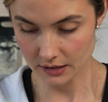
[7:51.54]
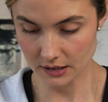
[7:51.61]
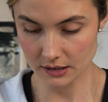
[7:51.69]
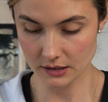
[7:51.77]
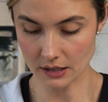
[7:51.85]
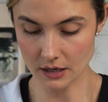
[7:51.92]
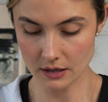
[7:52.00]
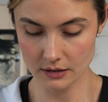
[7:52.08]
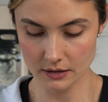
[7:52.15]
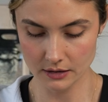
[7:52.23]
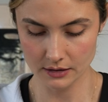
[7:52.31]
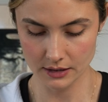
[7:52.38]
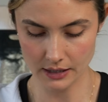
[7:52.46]
Sauce
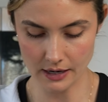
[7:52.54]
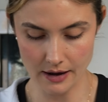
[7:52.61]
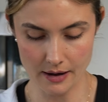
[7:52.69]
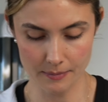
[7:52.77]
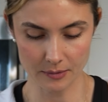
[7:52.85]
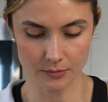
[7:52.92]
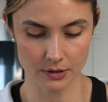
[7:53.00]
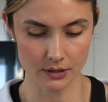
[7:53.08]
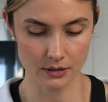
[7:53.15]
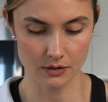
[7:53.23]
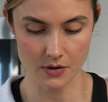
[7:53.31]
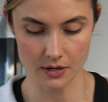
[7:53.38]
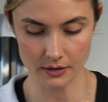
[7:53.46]
on top. I'm just
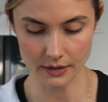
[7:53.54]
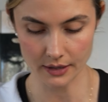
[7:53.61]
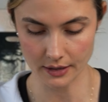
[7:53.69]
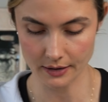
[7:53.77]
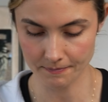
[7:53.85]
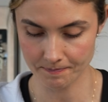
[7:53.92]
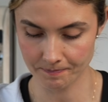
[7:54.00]
doing like